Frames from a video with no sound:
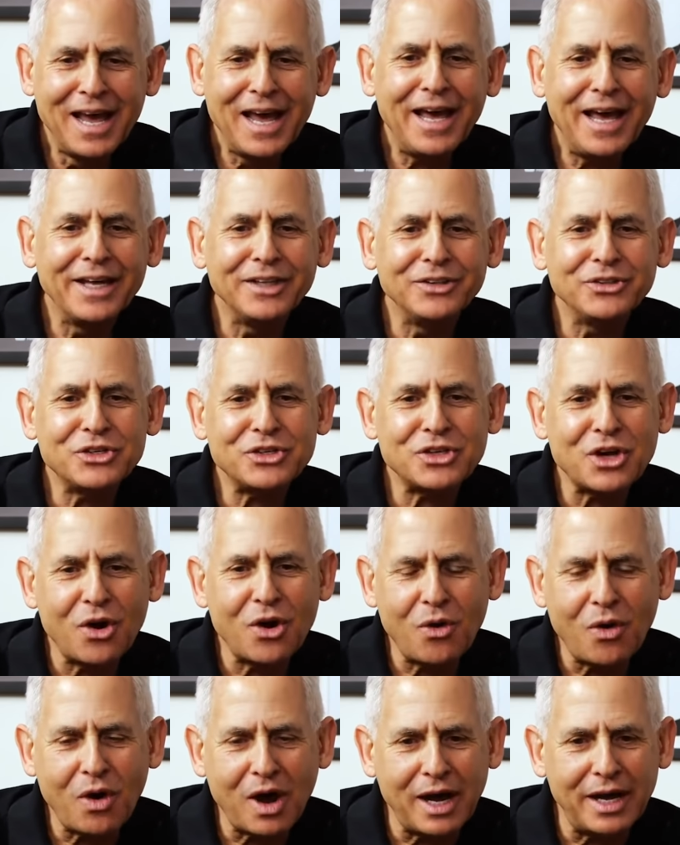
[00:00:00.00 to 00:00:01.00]
And
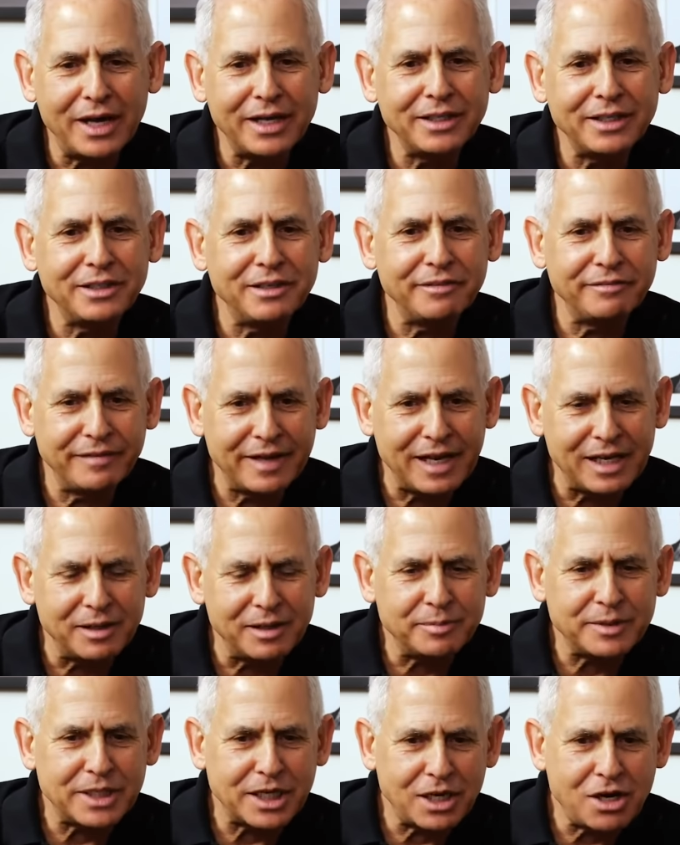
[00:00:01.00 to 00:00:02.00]
so I
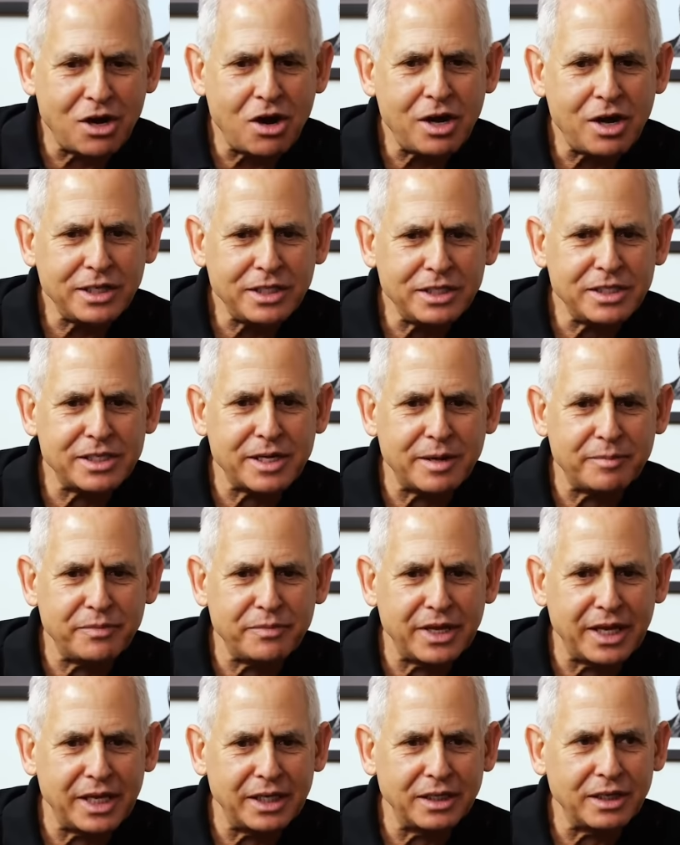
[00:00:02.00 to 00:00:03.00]
developed a
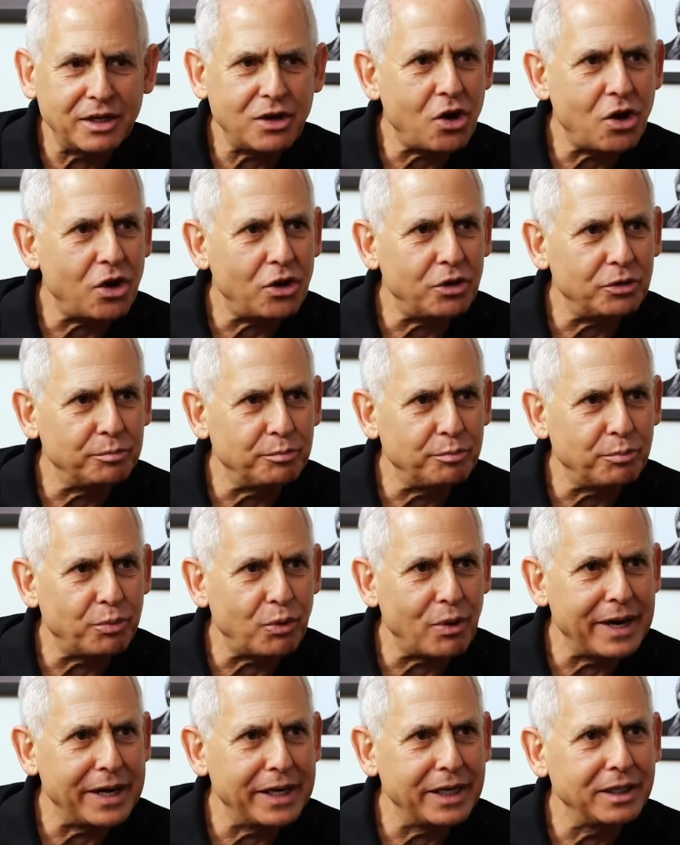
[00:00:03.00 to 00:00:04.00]
concept then called
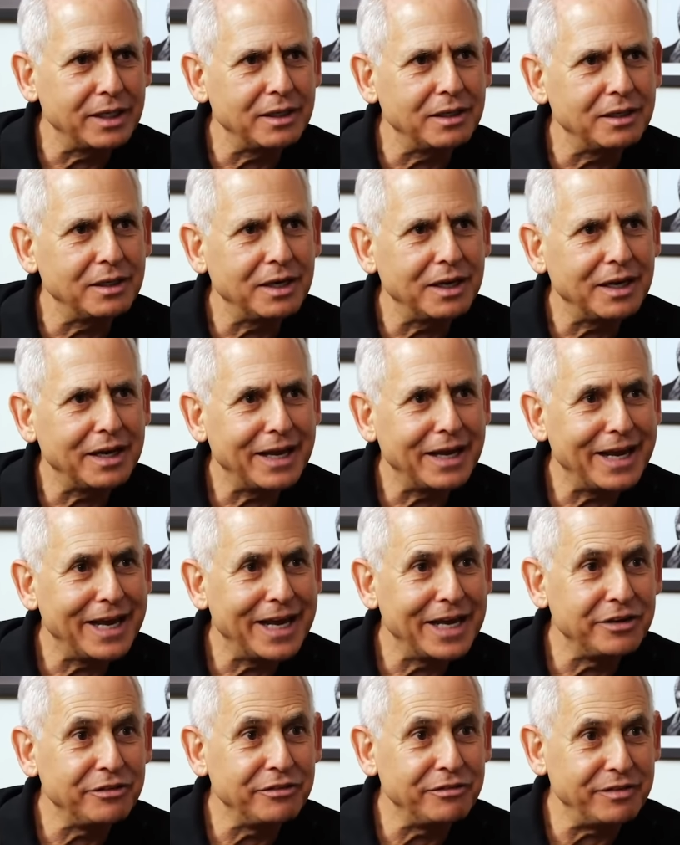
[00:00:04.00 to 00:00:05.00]
brain
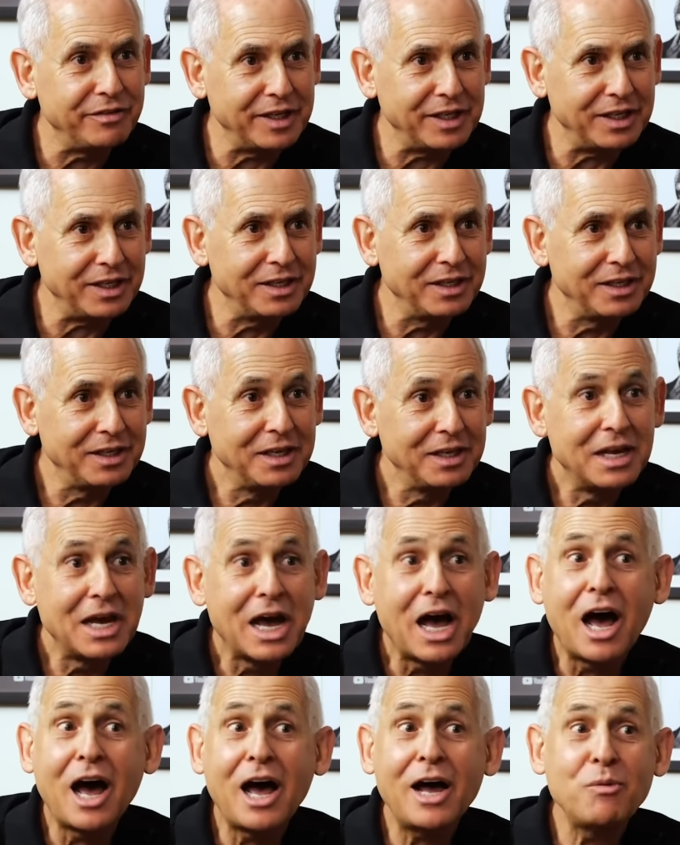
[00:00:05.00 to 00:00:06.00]
envy.
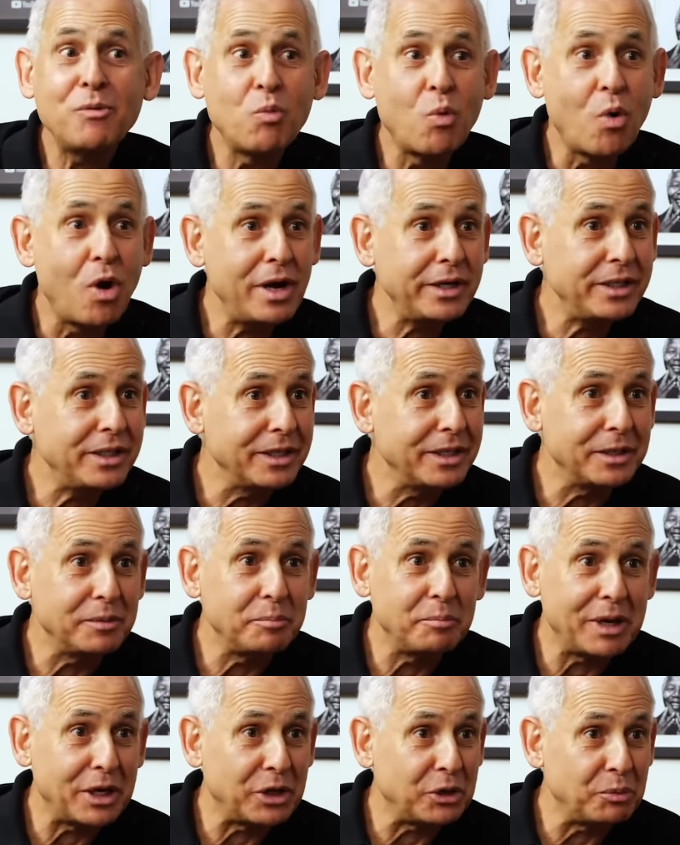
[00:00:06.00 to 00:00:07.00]
I wanted a
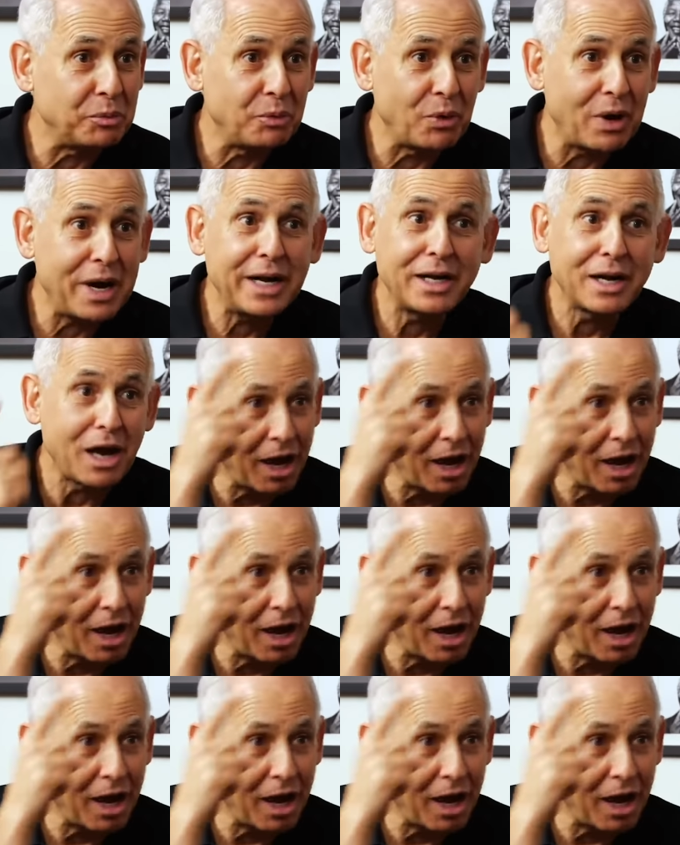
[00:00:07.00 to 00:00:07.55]
better brain.